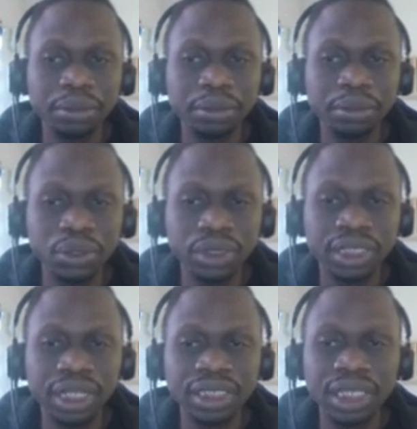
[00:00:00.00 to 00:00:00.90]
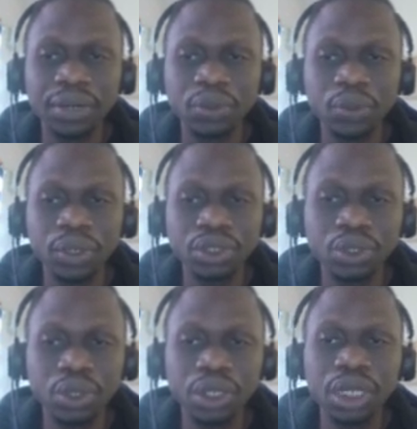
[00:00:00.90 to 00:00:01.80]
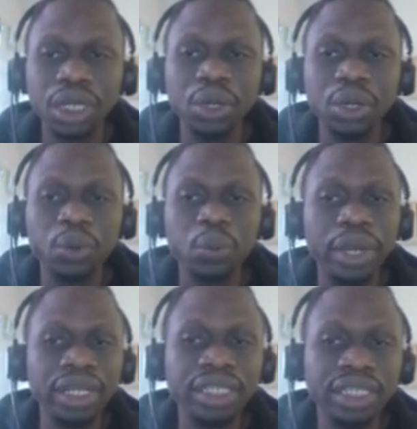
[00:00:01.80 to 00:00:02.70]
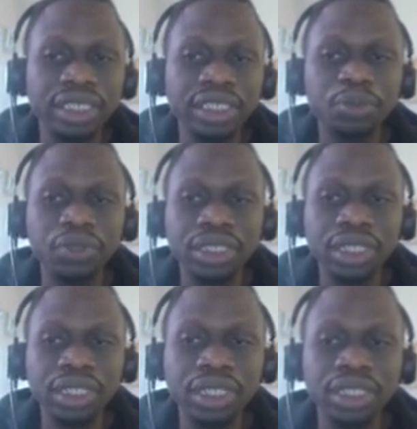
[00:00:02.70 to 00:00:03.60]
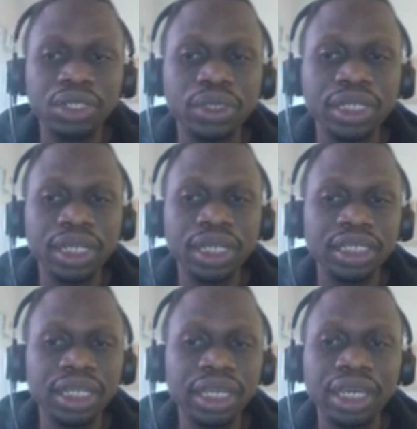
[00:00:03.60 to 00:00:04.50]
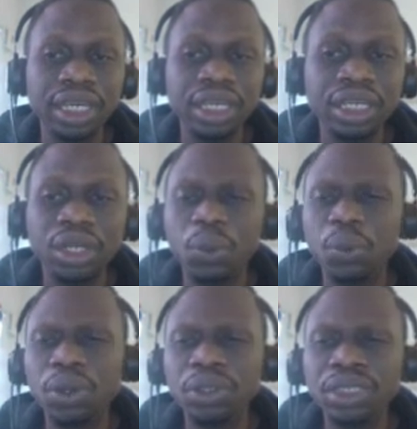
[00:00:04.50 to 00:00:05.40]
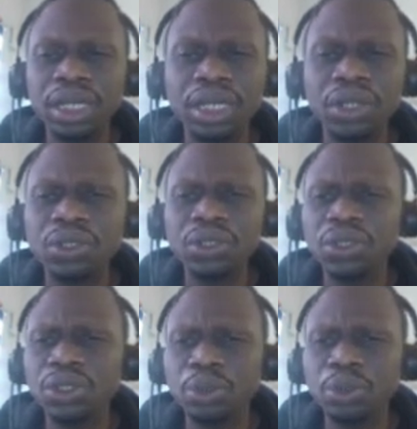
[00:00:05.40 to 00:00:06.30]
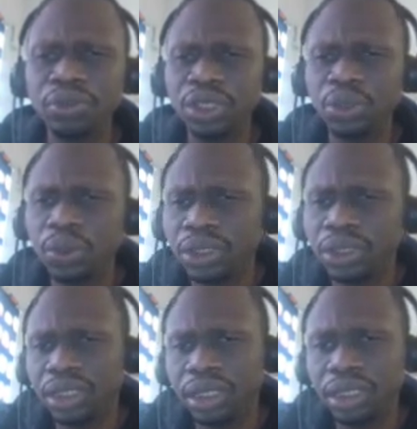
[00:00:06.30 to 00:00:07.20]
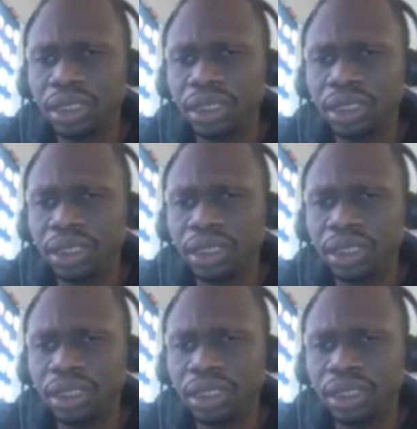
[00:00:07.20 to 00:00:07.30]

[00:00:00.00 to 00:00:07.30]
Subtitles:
So that's how it works. So when it's printed, it goes as a Walter. It ought not to print Walter.